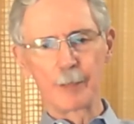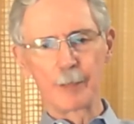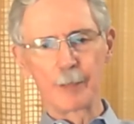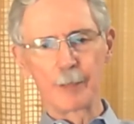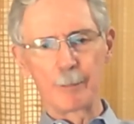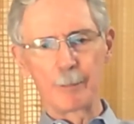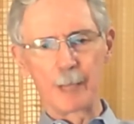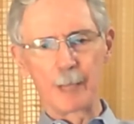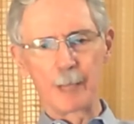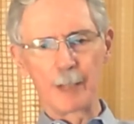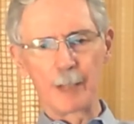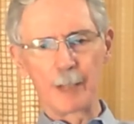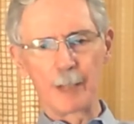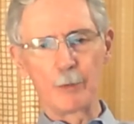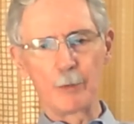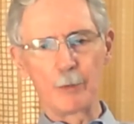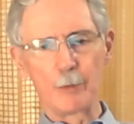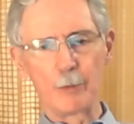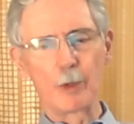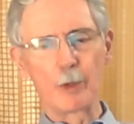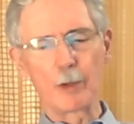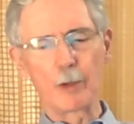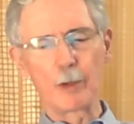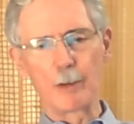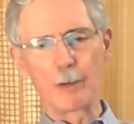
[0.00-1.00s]

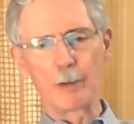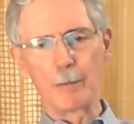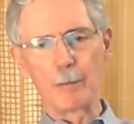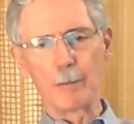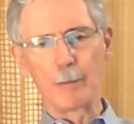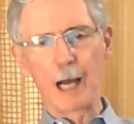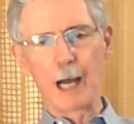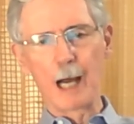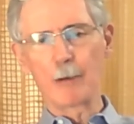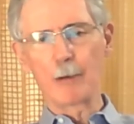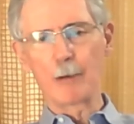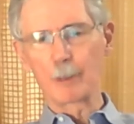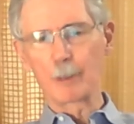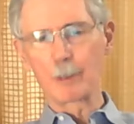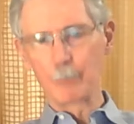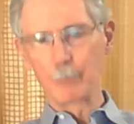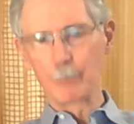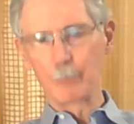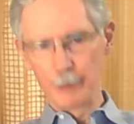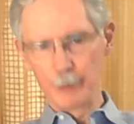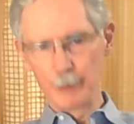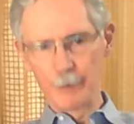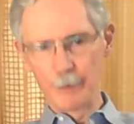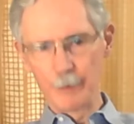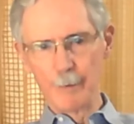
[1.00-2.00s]
ruler of
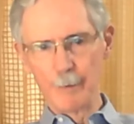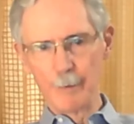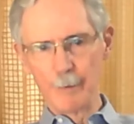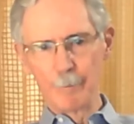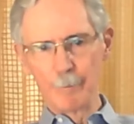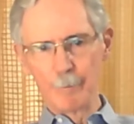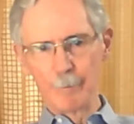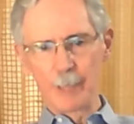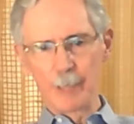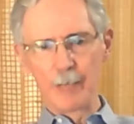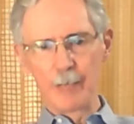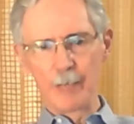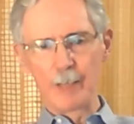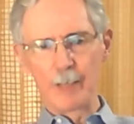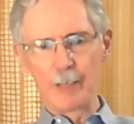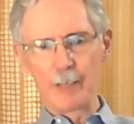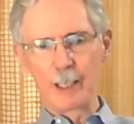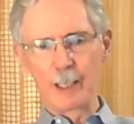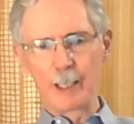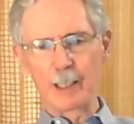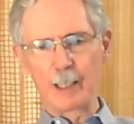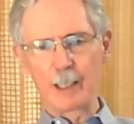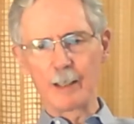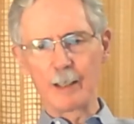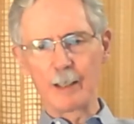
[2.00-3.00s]
Bahawalpur and
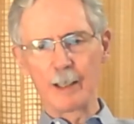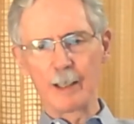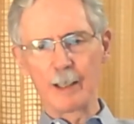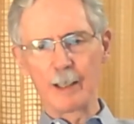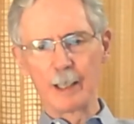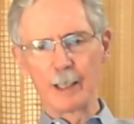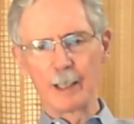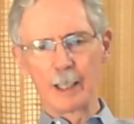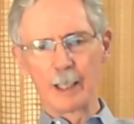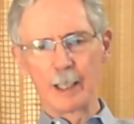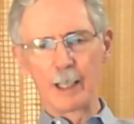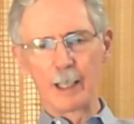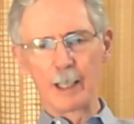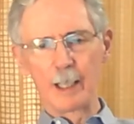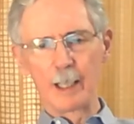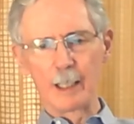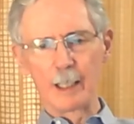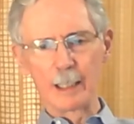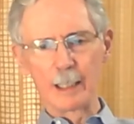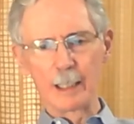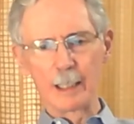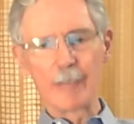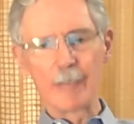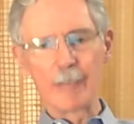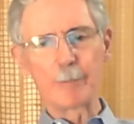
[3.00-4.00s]
then
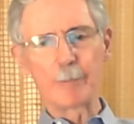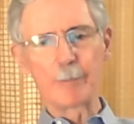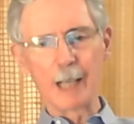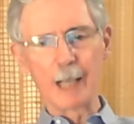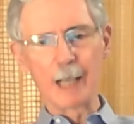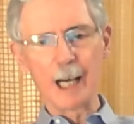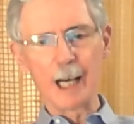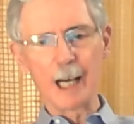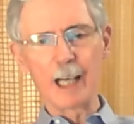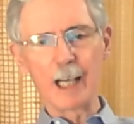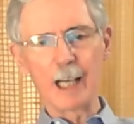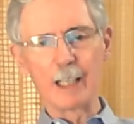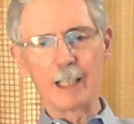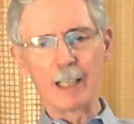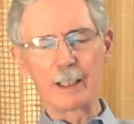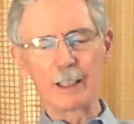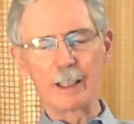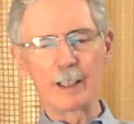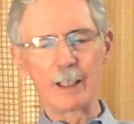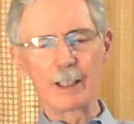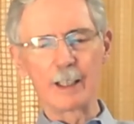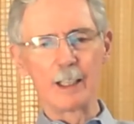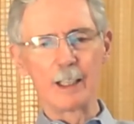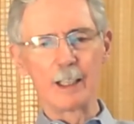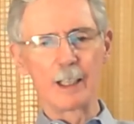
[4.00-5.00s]
left behind
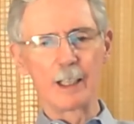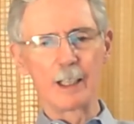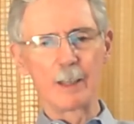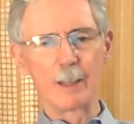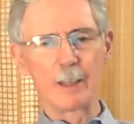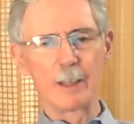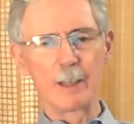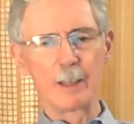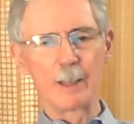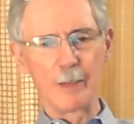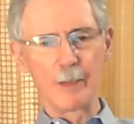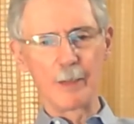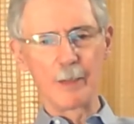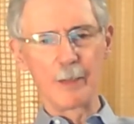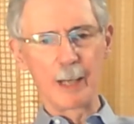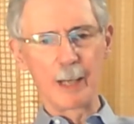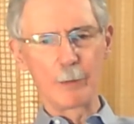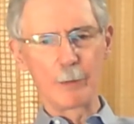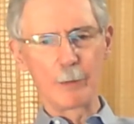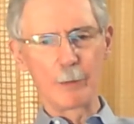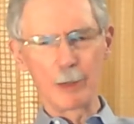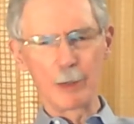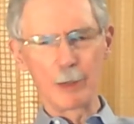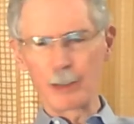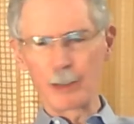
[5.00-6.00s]
when that
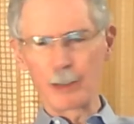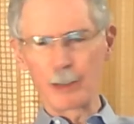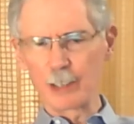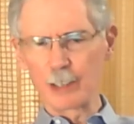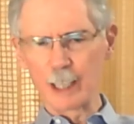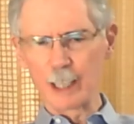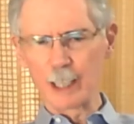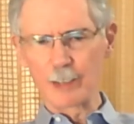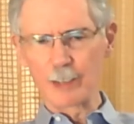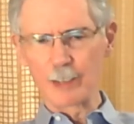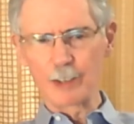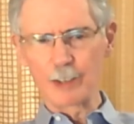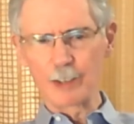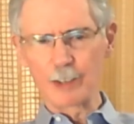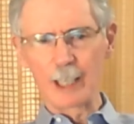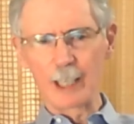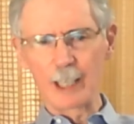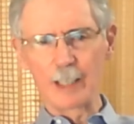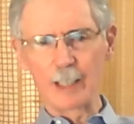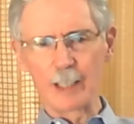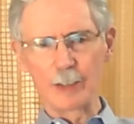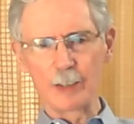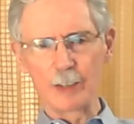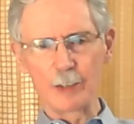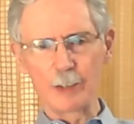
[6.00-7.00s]
ruler, as I understand
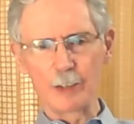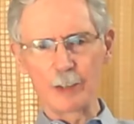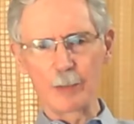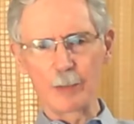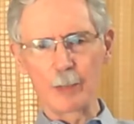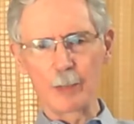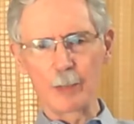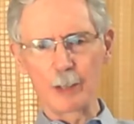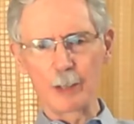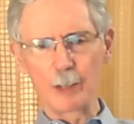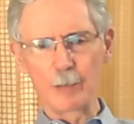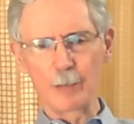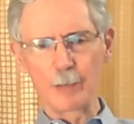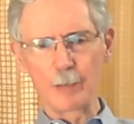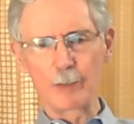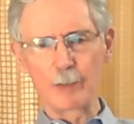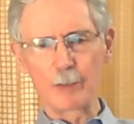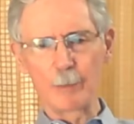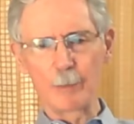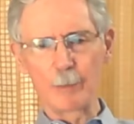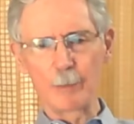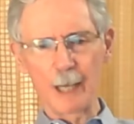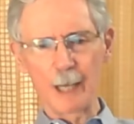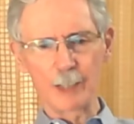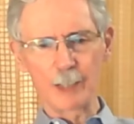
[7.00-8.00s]
it, sort of went off to
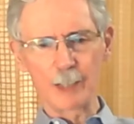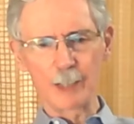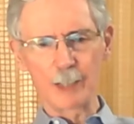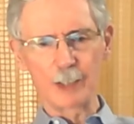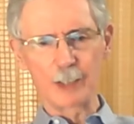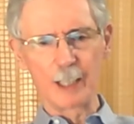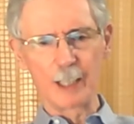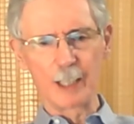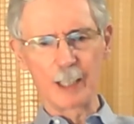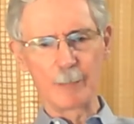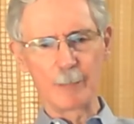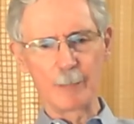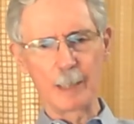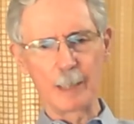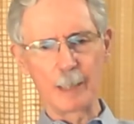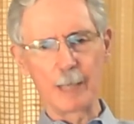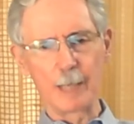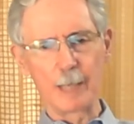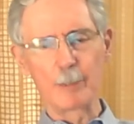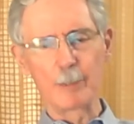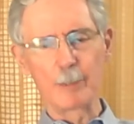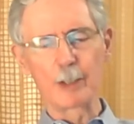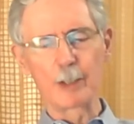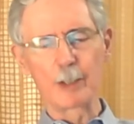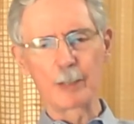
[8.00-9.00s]
Pakistan. But that
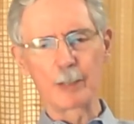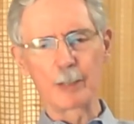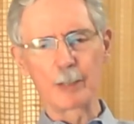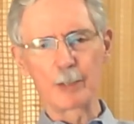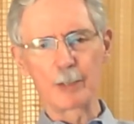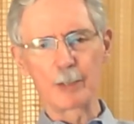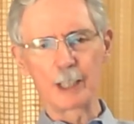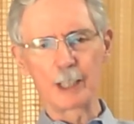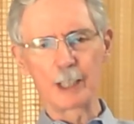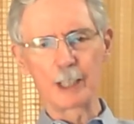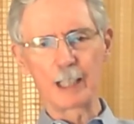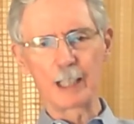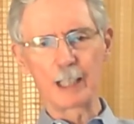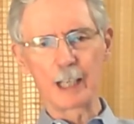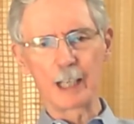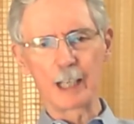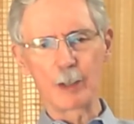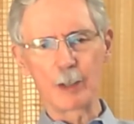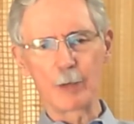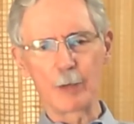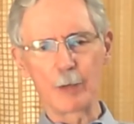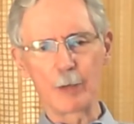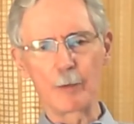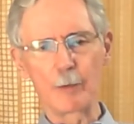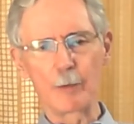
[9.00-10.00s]
building was then taken
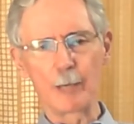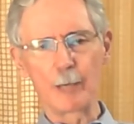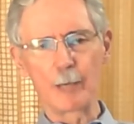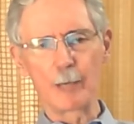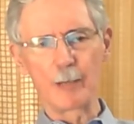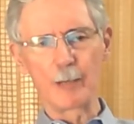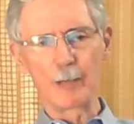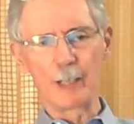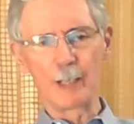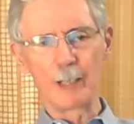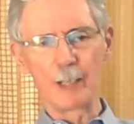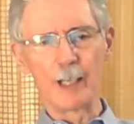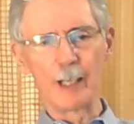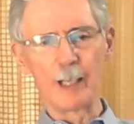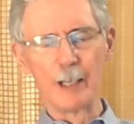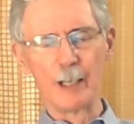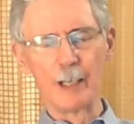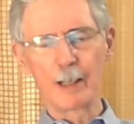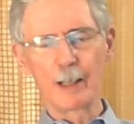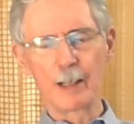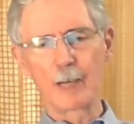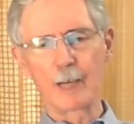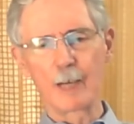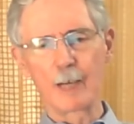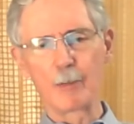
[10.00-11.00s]
over by the
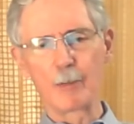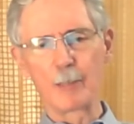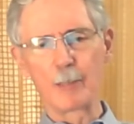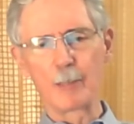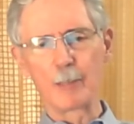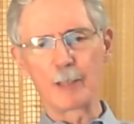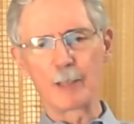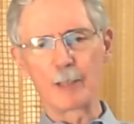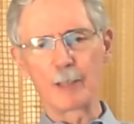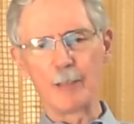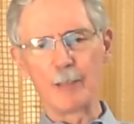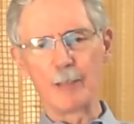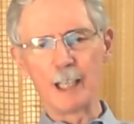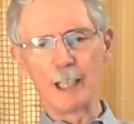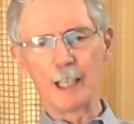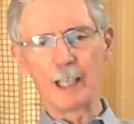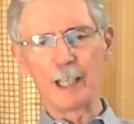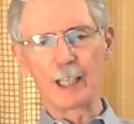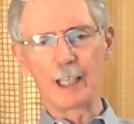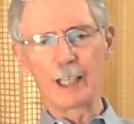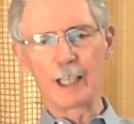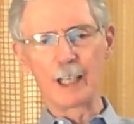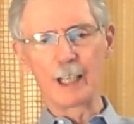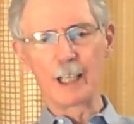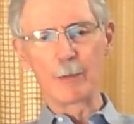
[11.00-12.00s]
government of India
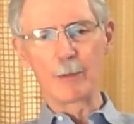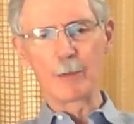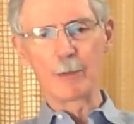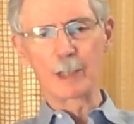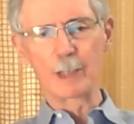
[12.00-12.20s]
and was